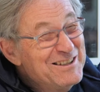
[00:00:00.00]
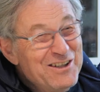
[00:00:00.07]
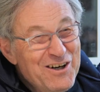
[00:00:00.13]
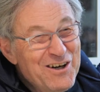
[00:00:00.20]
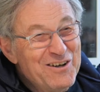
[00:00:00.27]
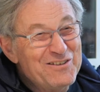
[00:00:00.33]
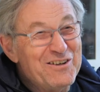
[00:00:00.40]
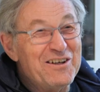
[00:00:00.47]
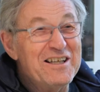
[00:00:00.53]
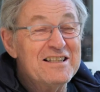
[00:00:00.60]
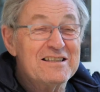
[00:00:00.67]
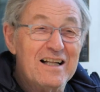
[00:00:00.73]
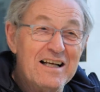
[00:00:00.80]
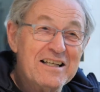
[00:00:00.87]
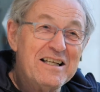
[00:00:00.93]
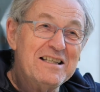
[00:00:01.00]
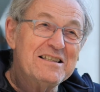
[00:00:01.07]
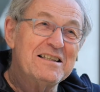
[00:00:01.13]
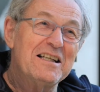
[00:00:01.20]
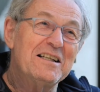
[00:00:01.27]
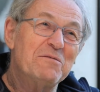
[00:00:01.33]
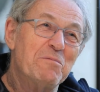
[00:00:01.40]
No, he's lucky he's
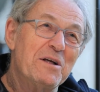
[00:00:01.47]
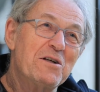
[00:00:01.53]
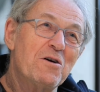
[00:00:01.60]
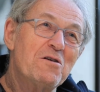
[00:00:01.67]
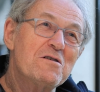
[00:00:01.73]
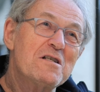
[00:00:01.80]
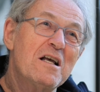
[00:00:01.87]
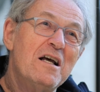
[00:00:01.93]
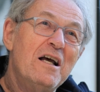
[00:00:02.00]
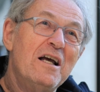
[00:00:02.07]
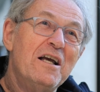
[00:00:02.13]
dead because